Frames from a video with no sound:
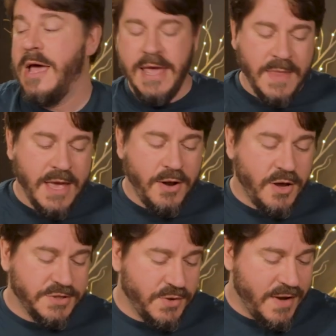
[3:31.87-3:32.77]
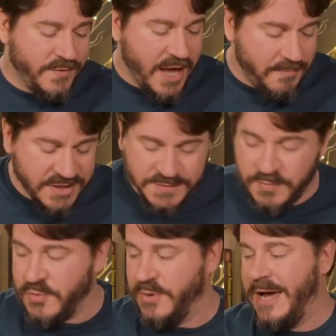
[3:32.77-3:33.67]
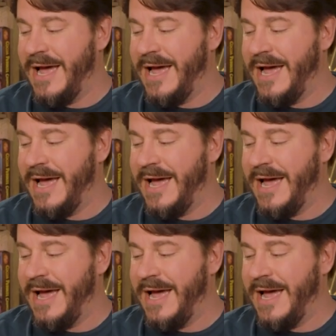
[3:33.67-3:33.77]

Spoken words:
And then also I've got my spoon.